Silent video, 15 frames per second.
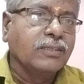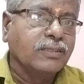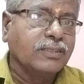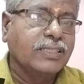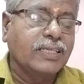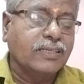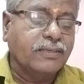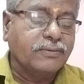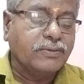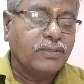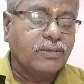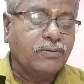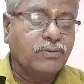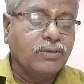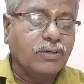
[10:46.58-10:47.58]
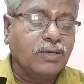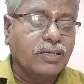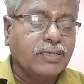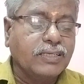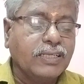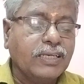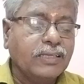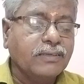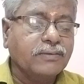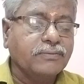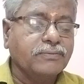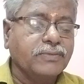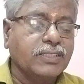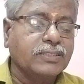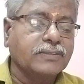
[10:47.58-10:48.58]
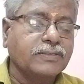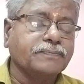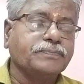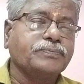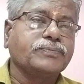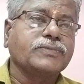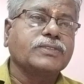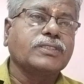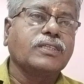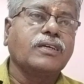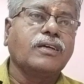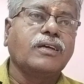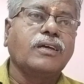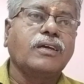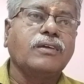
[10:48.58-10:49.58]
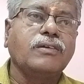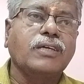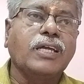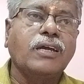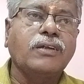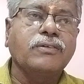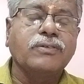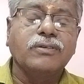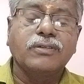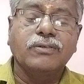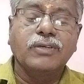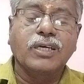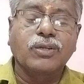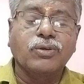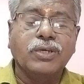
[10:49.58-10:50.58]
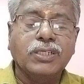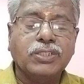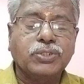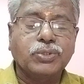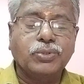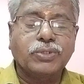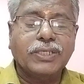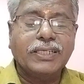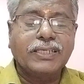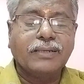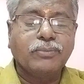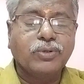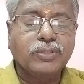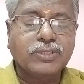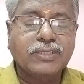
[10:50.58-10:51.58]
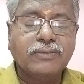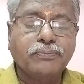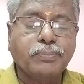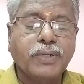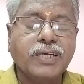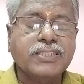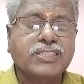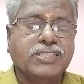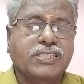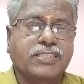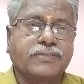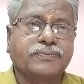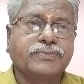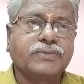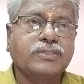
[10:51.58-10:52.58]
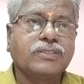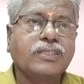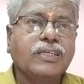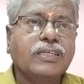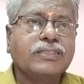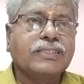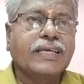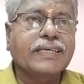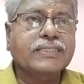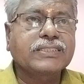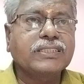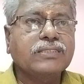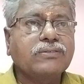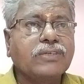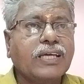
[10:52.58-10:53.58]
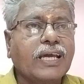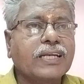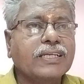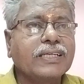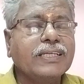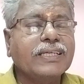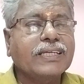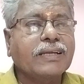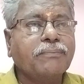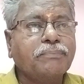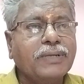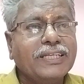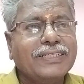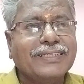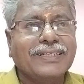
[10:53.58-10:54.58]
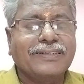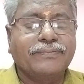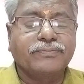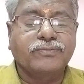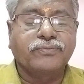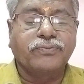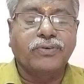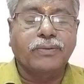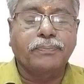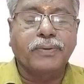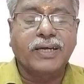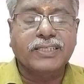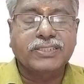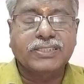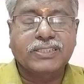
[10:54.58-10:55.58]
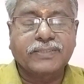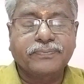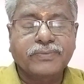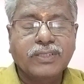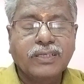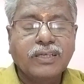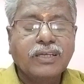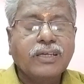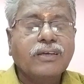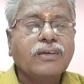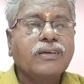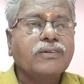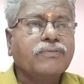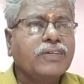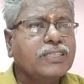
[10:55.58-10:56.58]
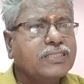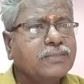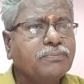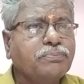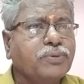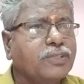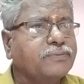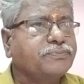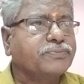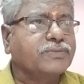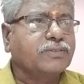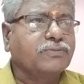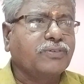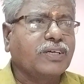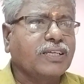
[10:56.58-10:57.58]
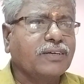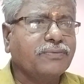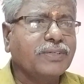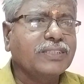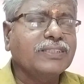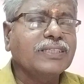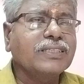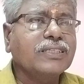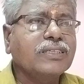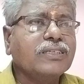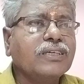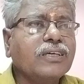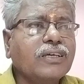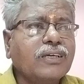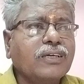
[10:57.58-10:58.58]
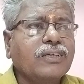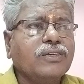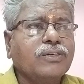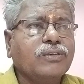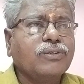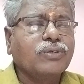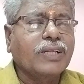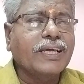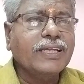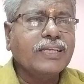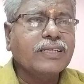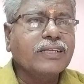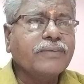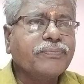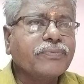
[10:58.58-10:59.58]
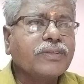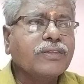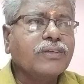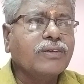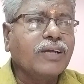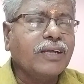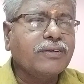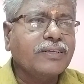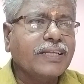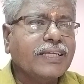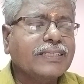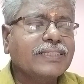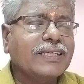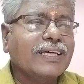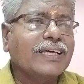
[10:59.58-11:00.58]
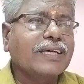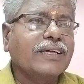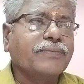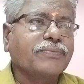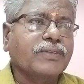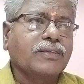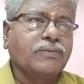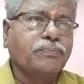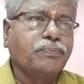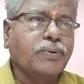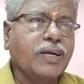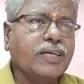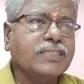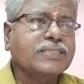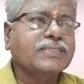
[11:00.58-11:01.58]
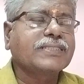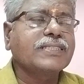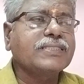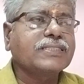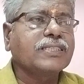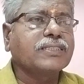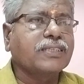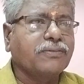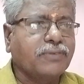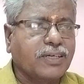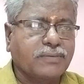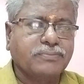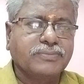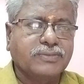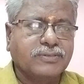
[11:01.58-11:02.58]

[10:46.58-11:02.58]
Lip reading: Then we are dealing with, we are going to read about past. The action already completed for past. Very simple. For everything you have to write the past tense of the verb